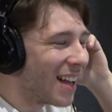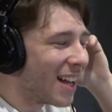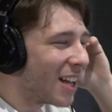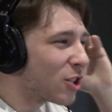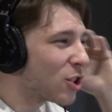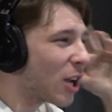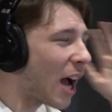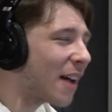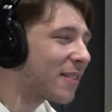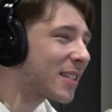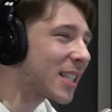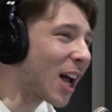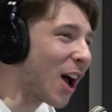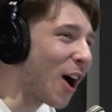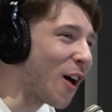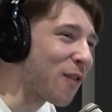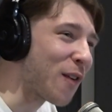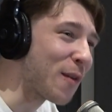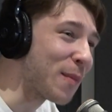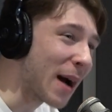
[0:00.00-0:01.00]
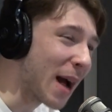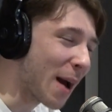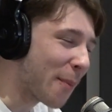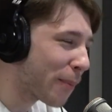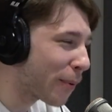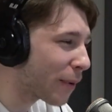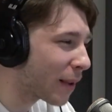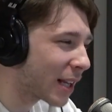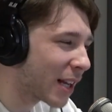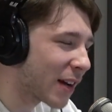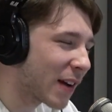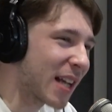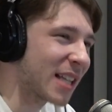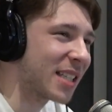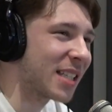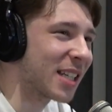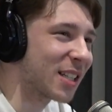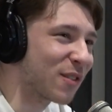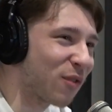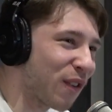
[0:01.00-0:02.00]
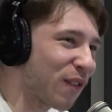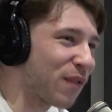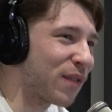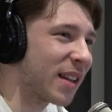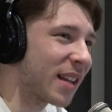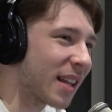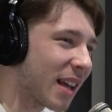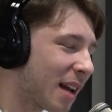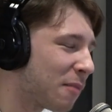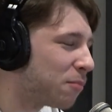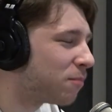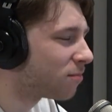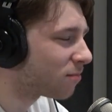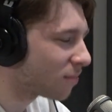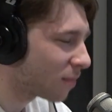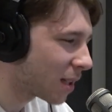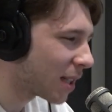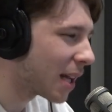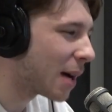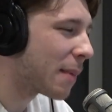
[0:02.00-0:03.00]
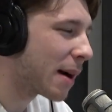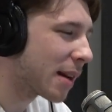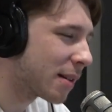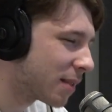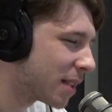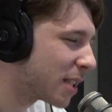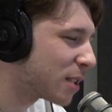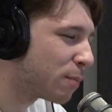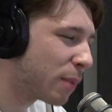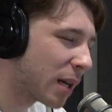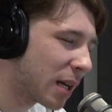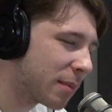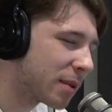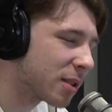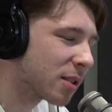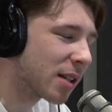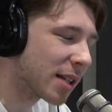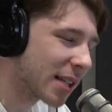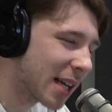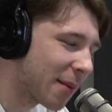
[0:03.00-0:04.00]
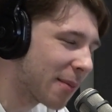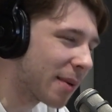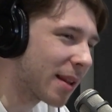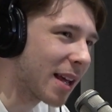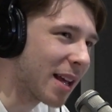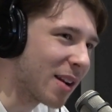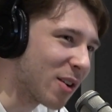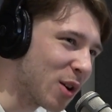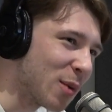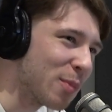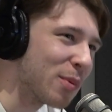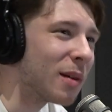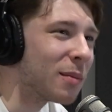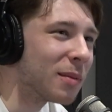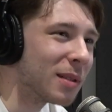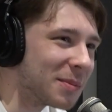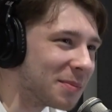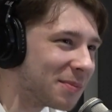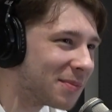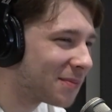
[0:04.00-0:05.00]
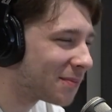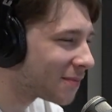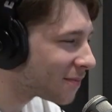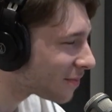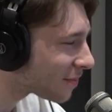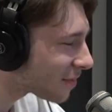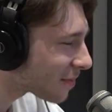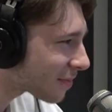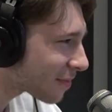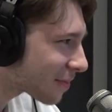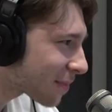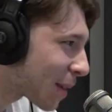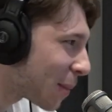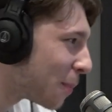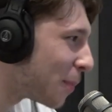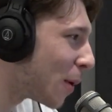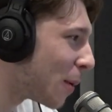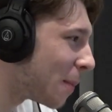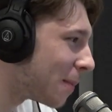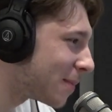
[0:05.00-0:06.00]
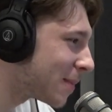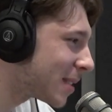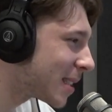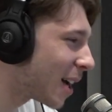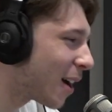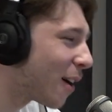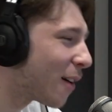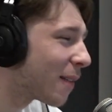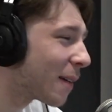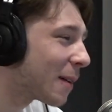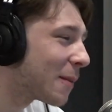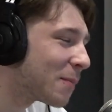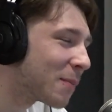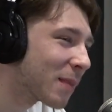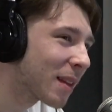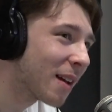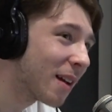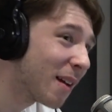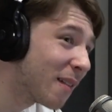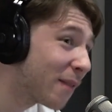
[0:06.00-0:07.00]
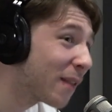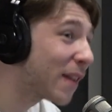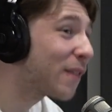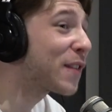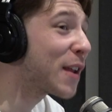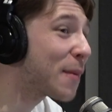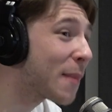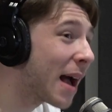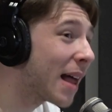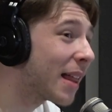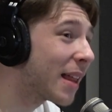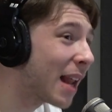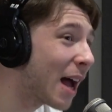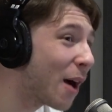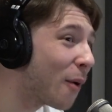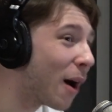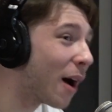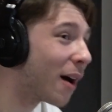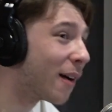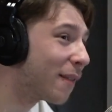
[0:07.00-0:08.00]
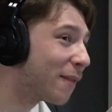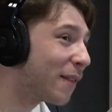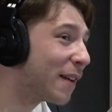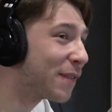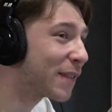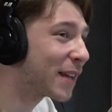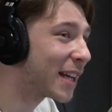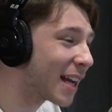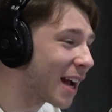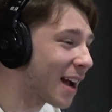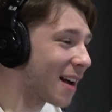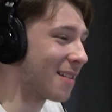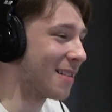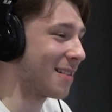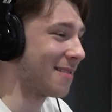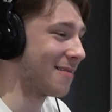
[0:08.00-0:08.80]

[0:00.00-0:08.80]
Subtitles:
So I set off on my Aprilia SX50, Yeah, man. This baby's going to get me there. No problem. Boom. Set off. 50 mile an hour. 5th gear.